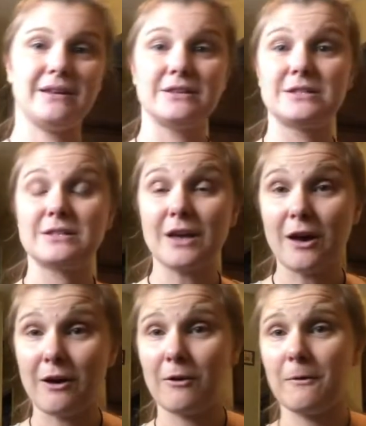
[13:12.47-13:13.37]

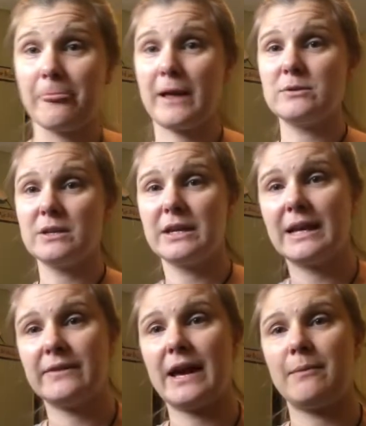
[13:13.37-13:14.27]
So I was looking
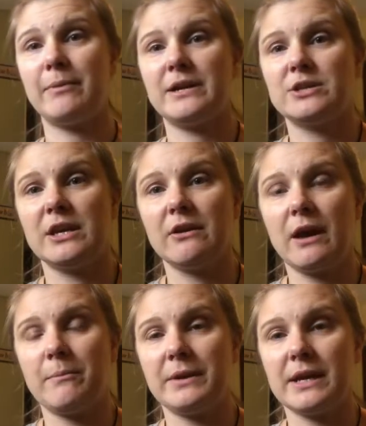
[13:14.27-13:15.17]
at the Appalachian Gear
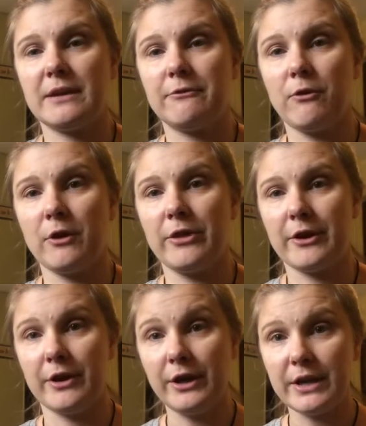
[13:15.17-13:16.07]
Company for their
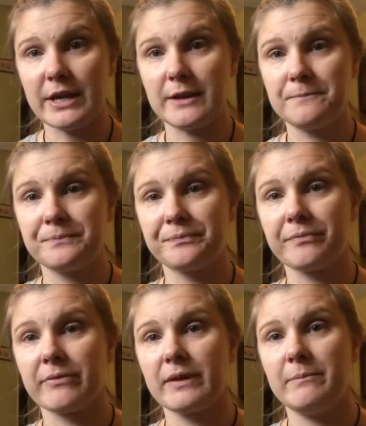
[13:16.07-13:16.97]
hoodie
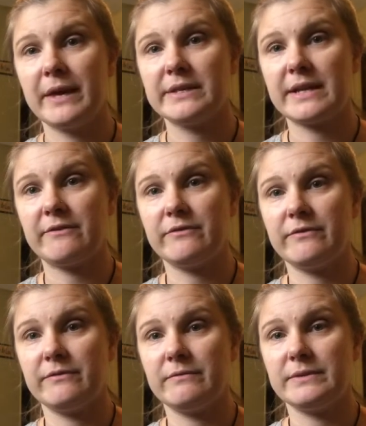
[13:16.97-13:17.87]
because I've
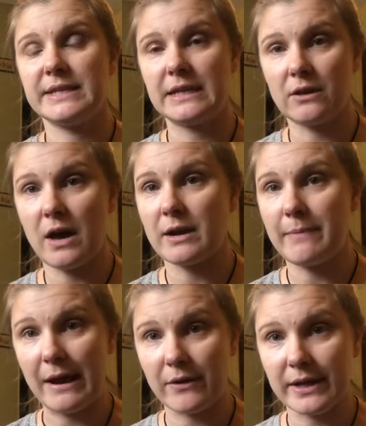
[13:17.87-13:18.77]
seen a lot
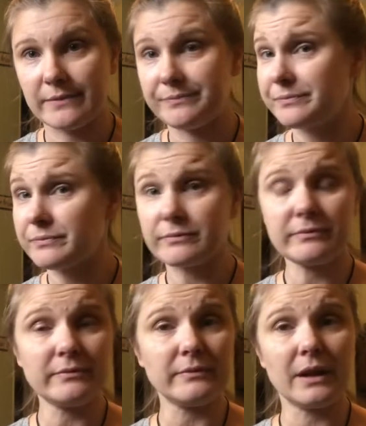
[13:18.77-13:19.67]
about it,
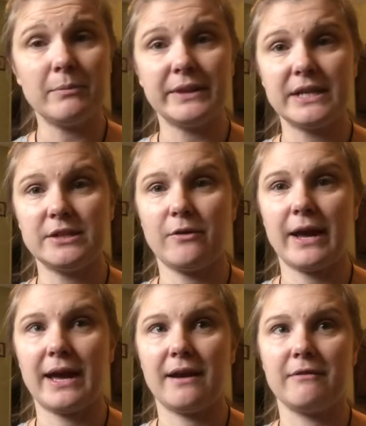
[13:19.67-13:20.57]
but they don't
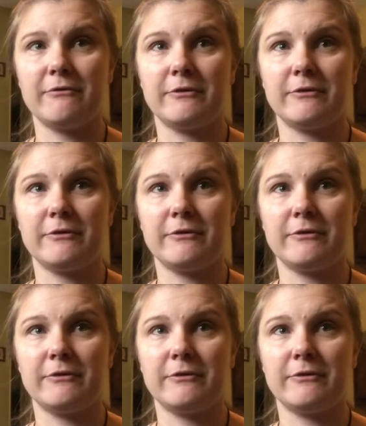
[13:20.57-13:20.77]
have,